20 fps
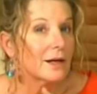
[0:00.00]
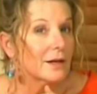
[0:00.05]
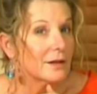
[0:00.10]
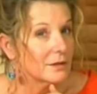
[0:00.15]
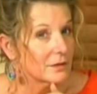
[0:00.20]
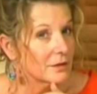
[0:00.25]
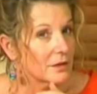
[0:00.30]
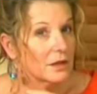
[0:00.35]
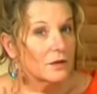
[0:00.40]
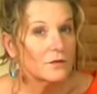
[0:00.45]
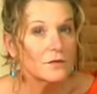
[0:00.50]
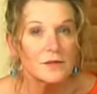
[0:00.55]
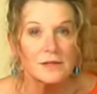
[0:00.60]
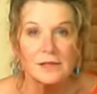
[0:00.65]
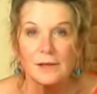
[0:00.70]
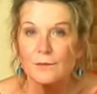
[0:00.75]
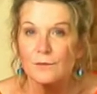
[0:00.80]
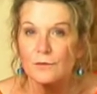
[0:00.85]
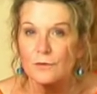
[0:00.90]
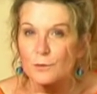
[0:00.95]
and even
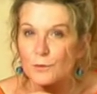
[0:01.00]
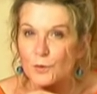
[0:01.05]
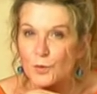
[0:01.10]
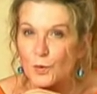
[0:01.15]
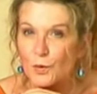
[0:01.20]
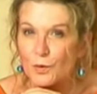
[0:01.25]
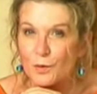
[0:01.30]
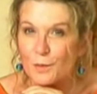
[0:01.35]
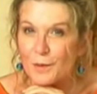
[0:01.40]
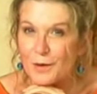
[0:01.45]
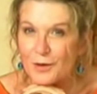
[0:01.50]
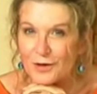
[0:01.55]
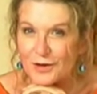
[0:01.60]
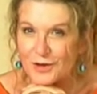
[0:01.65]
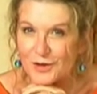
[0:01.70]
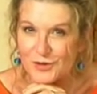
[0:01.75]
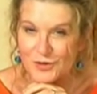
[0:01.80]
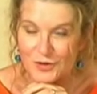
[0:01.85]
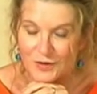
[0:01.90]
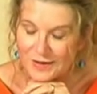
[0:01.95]
some from North
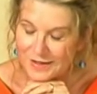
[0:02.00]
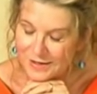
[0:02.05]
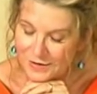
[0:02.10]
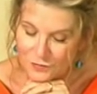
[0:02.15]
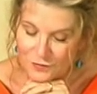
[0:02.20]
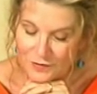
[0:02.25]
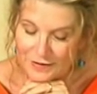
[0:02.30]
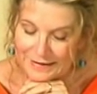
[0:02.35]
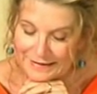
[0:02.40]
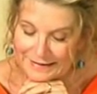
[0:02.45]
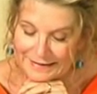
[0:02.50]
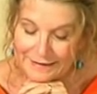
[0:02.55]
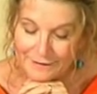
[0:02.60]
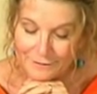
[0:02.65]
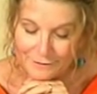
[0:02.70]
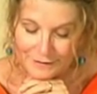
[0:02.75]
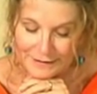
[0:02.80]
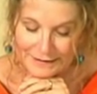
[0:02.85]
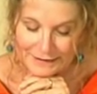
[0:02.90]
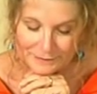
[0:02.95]
America. So that's really
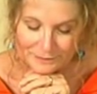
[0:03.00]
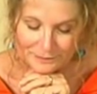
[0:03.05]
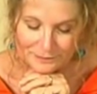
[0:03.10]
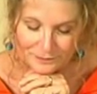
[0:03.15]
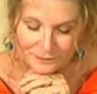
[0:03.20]
lovely.